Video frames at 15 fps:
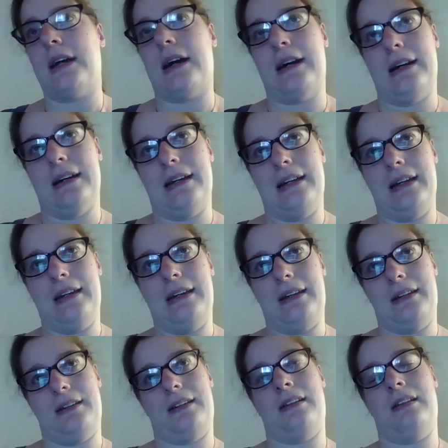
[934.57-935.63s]

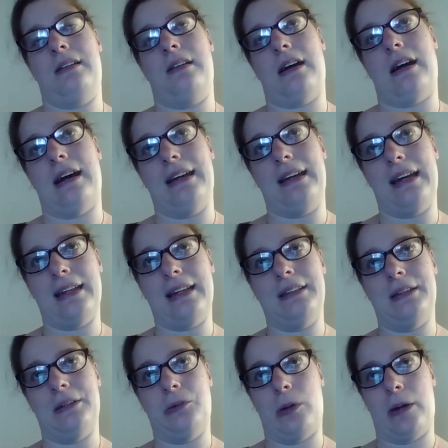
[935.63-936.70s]
I I
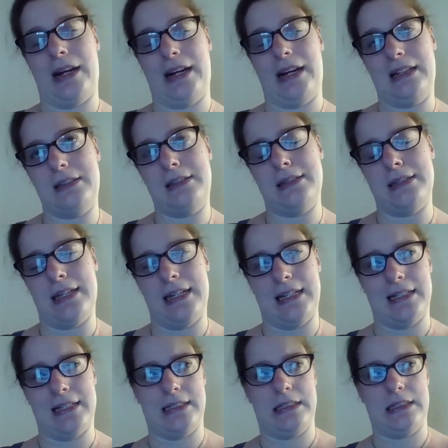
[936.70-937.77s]
had the grades
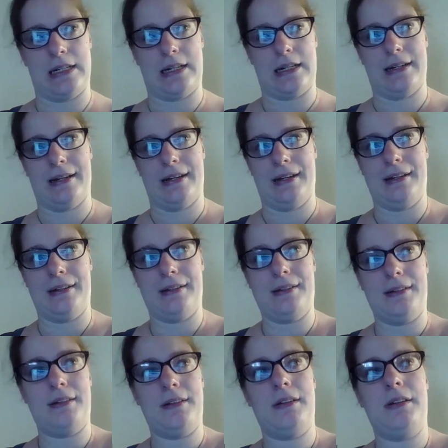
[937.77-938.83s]
and
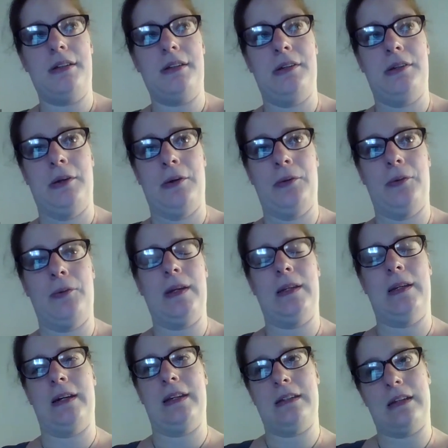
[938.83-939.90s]
I you know
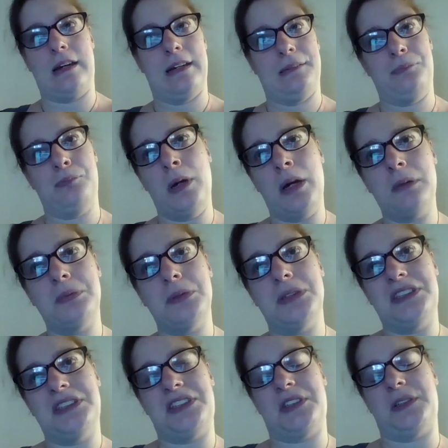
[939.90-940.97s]
and I I
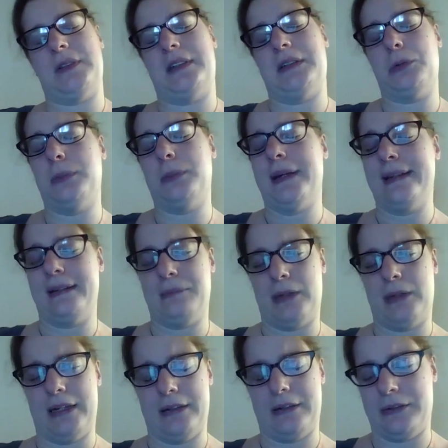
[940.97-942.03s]
published a little bit in
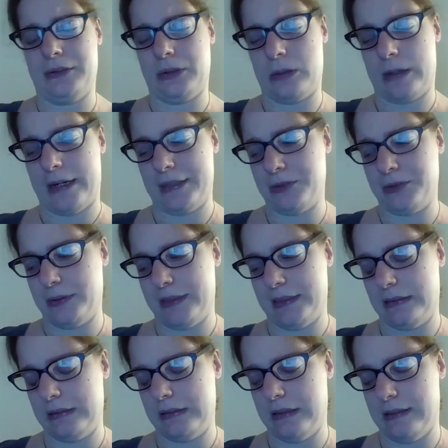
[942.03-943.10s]
my
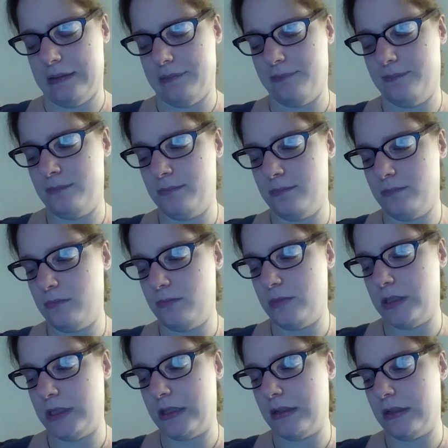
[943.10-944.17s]
undergraduate um,
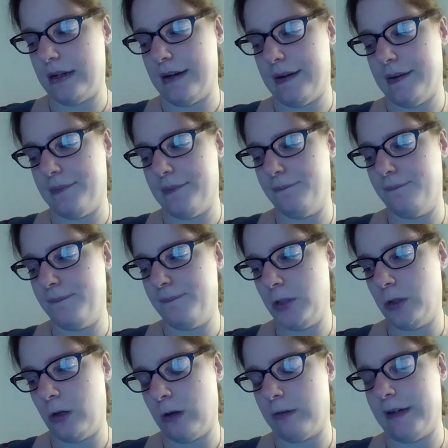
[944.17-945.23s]
um,
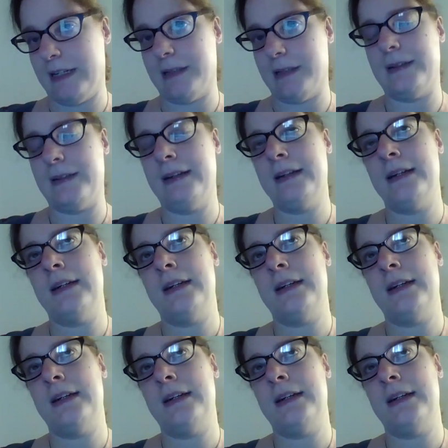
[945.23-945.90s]
career